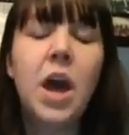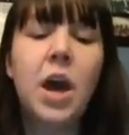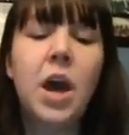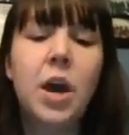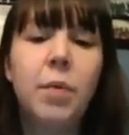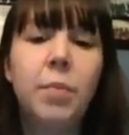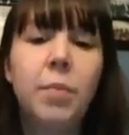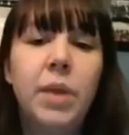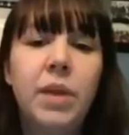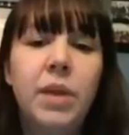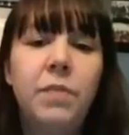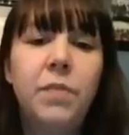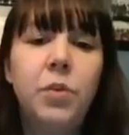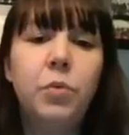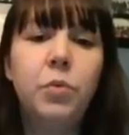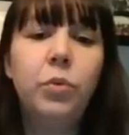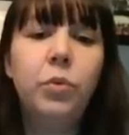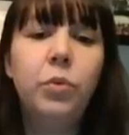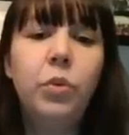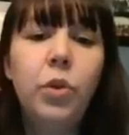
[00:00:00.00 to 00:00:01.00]
If
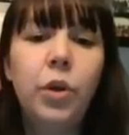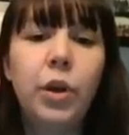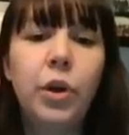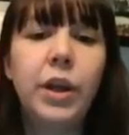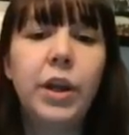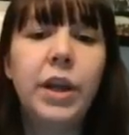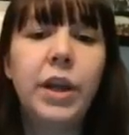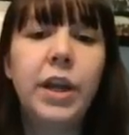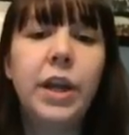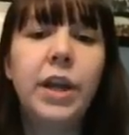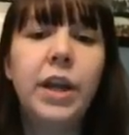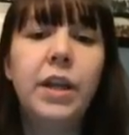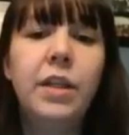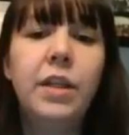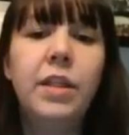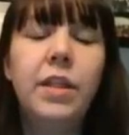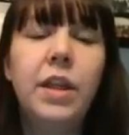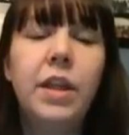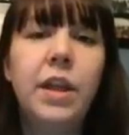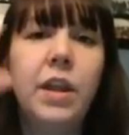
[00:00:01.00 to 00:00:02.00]
you look,
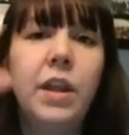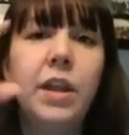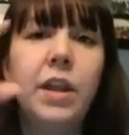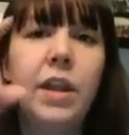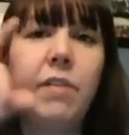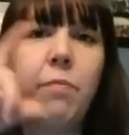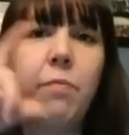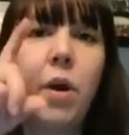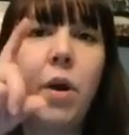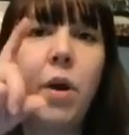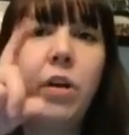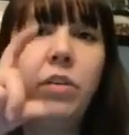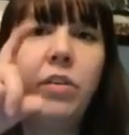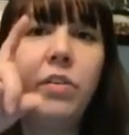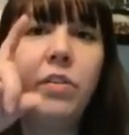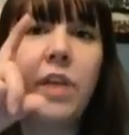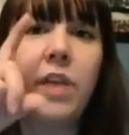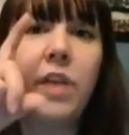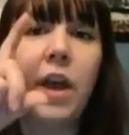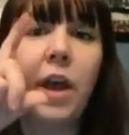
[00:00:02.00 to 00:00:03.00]
then they've marked
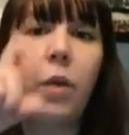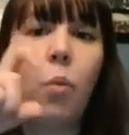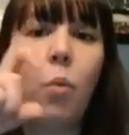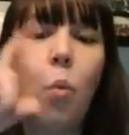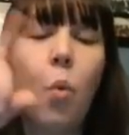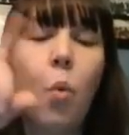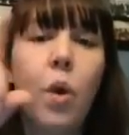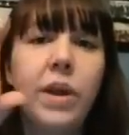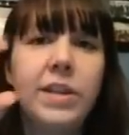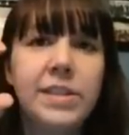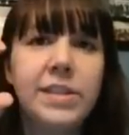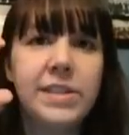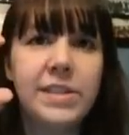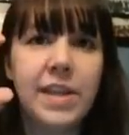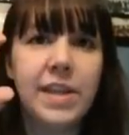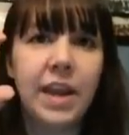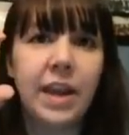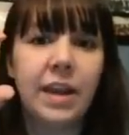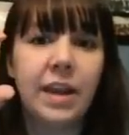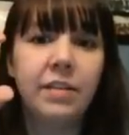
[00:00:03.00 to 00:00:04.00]
the side 1
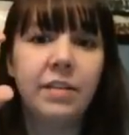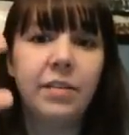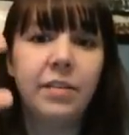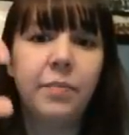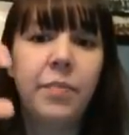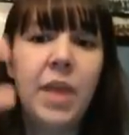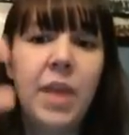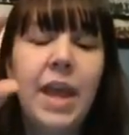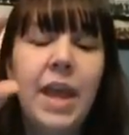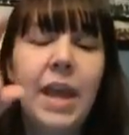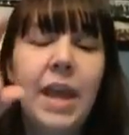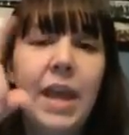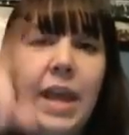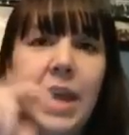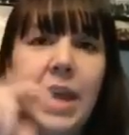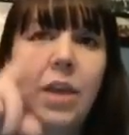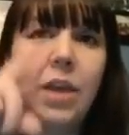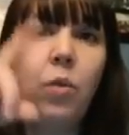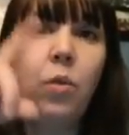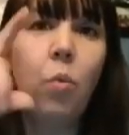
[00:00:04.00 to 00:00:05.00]
second.
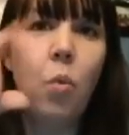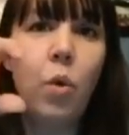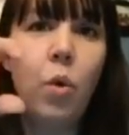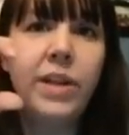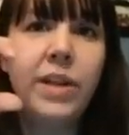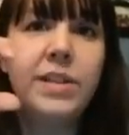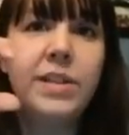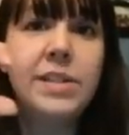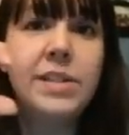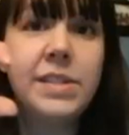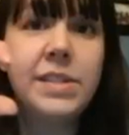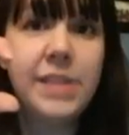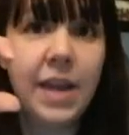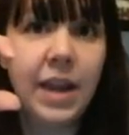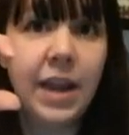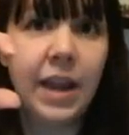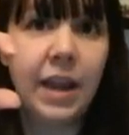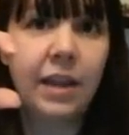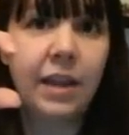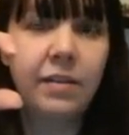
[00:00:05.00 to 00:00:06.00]
In 1
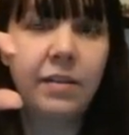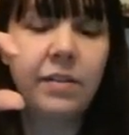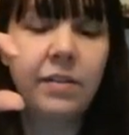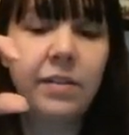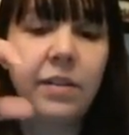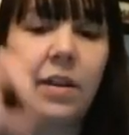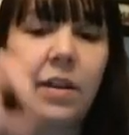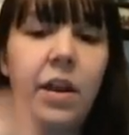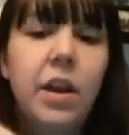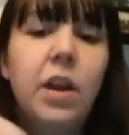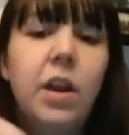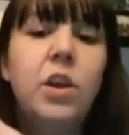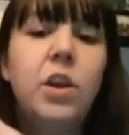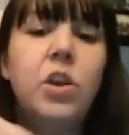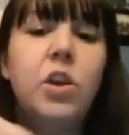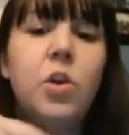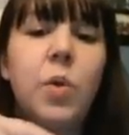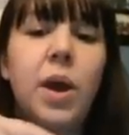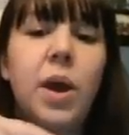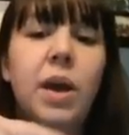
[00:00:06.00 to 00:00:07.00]
second,
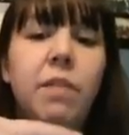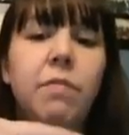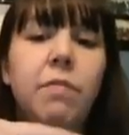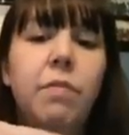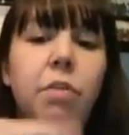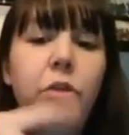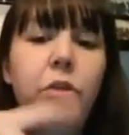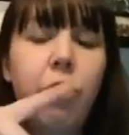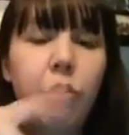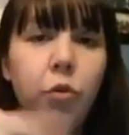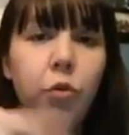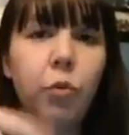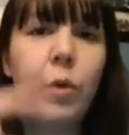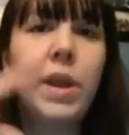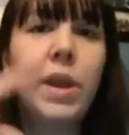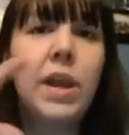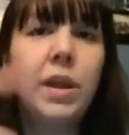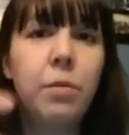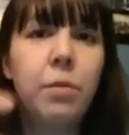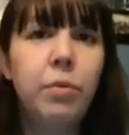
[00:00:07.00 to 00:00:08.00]
you have
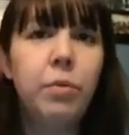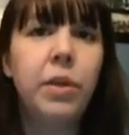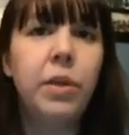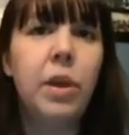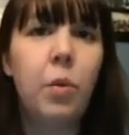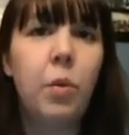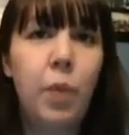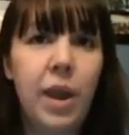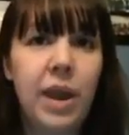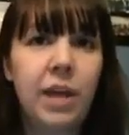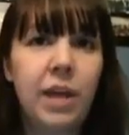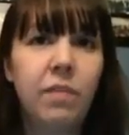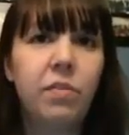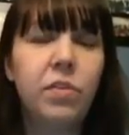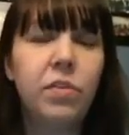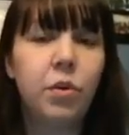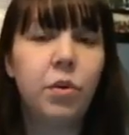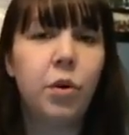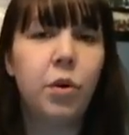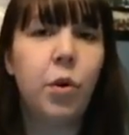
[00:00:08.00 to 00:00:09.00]
3 complete
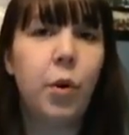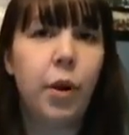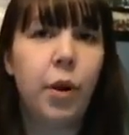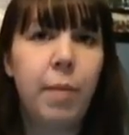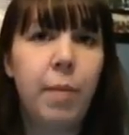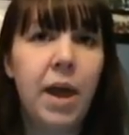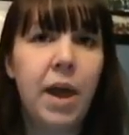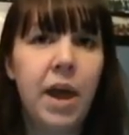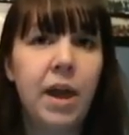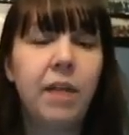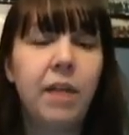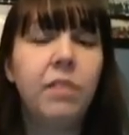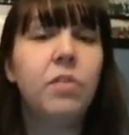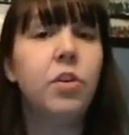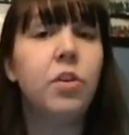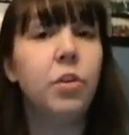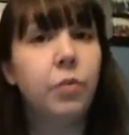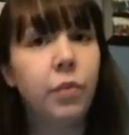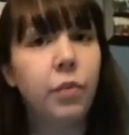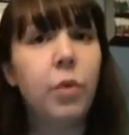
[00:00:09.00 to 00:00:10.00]
waves that are going by.
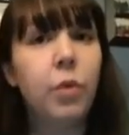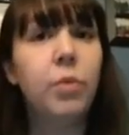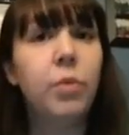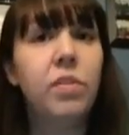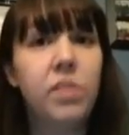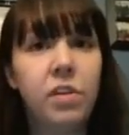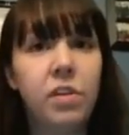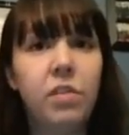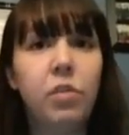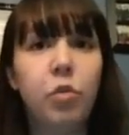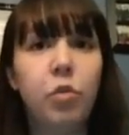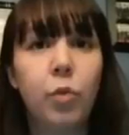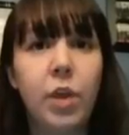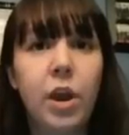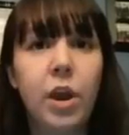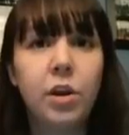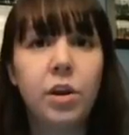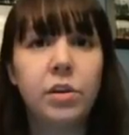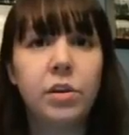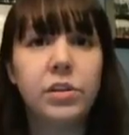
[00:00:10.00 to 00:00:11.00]
So your frequency is
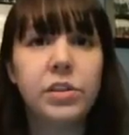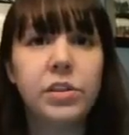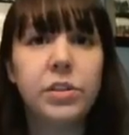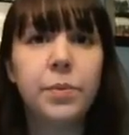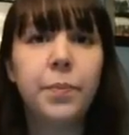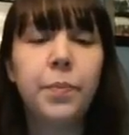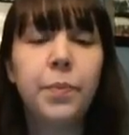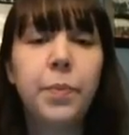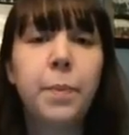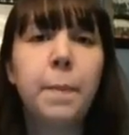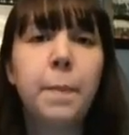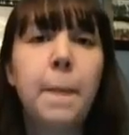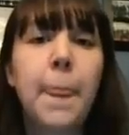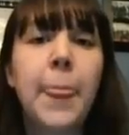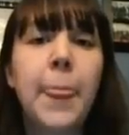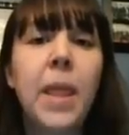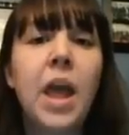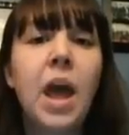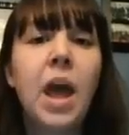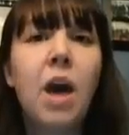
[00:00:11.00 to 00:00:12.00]
3 hertz.
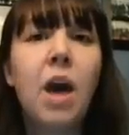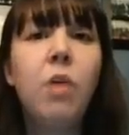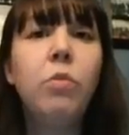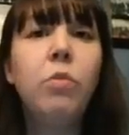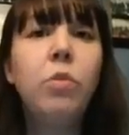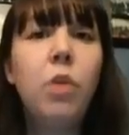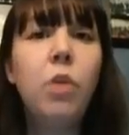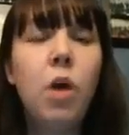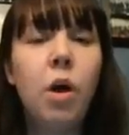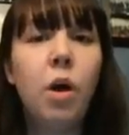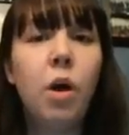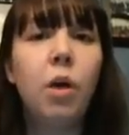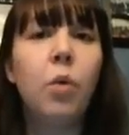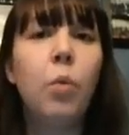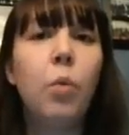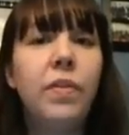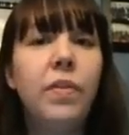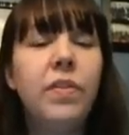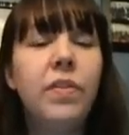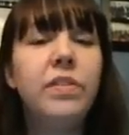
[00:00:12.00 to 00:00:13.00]
How
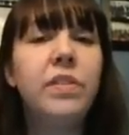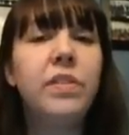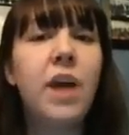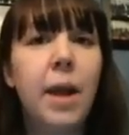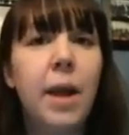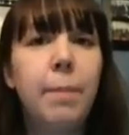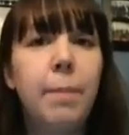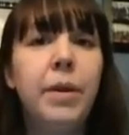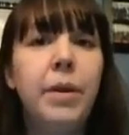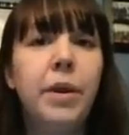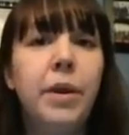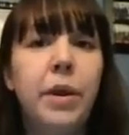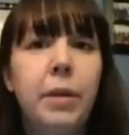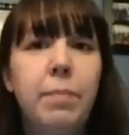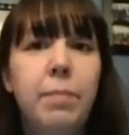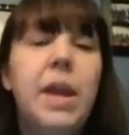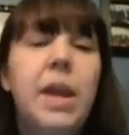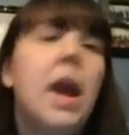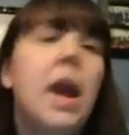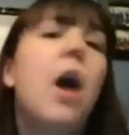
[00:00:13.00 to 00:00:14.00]
long would the time
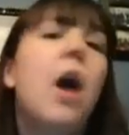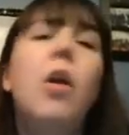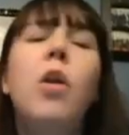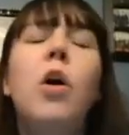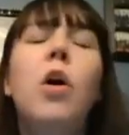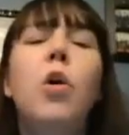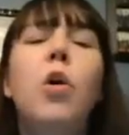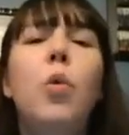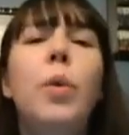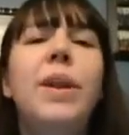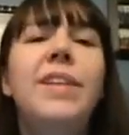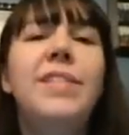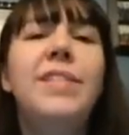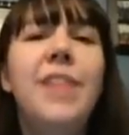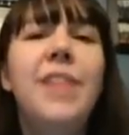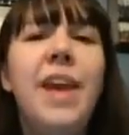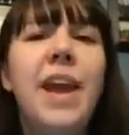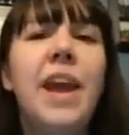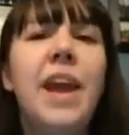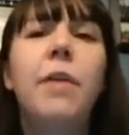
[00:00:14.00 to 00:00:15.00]
period be? How long would it
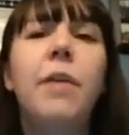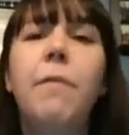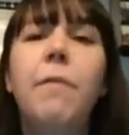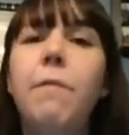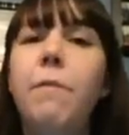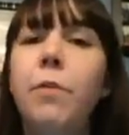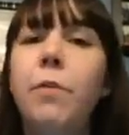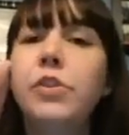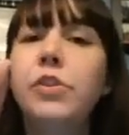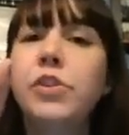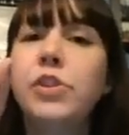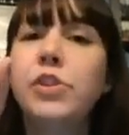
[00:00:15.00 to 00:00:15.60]
take for